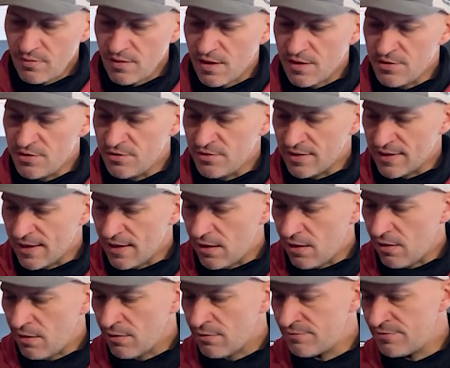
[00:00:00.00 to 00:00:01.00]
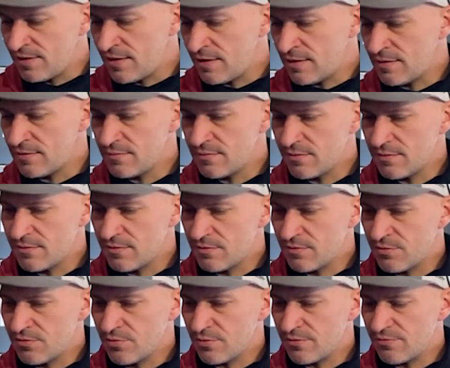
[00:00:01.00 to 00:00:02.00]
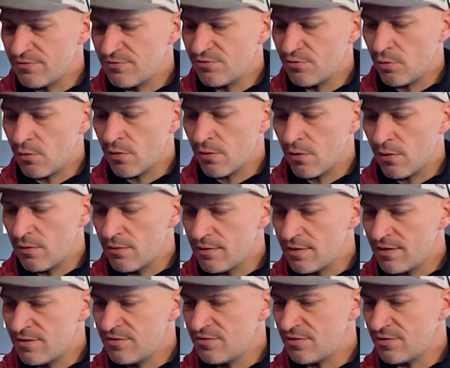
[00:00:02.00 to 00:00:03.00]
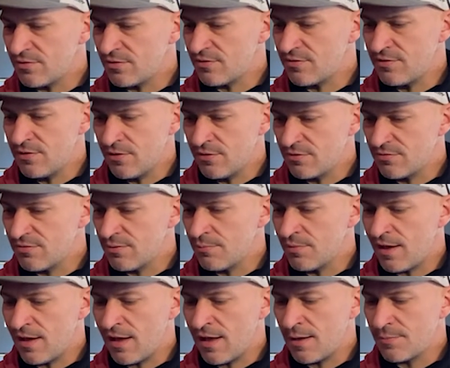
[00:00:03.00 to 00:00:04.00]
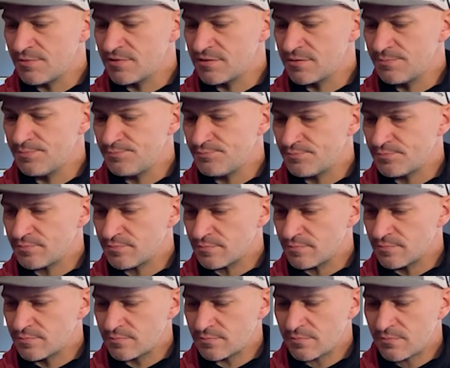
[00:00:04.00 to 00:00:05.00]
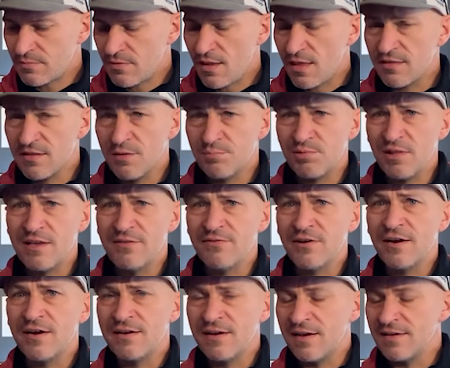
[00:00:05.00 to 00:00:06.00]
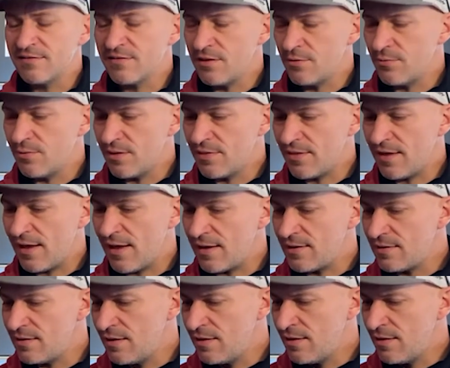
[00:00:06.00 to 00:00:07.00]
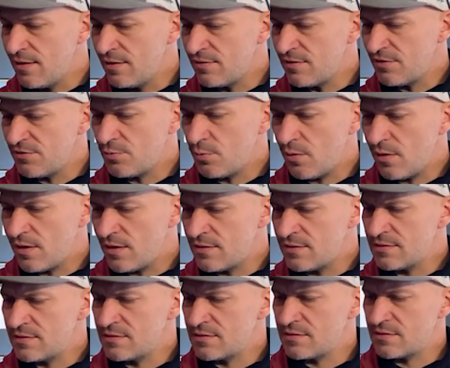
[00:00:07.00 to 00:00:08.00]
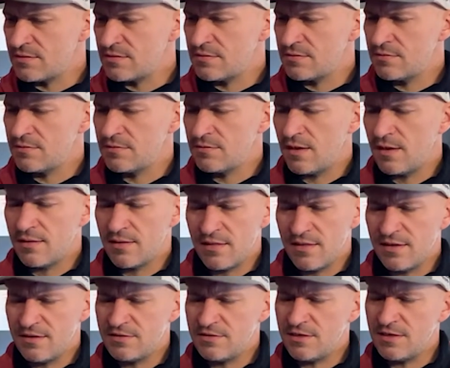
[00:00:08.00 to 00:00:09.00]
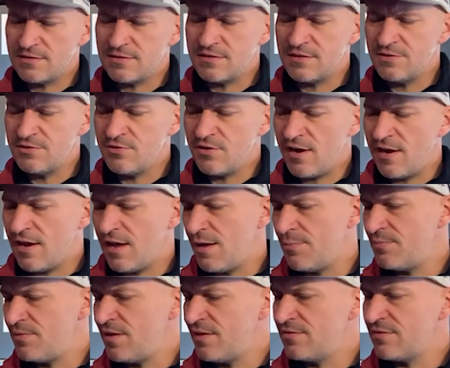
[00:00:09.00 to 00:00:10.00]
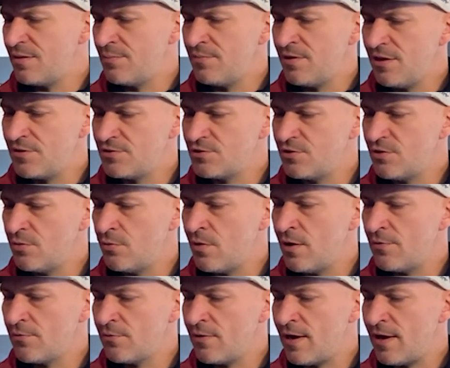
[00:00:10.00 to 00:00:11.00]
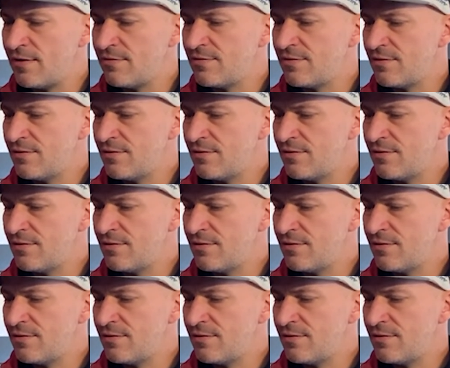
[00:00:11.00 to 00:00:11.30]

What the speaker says: you get all of the sort of floral and citrus notes from the hops. I played very nicely with that. This was, I think Justin dry hopped this. I'm not sure what rate,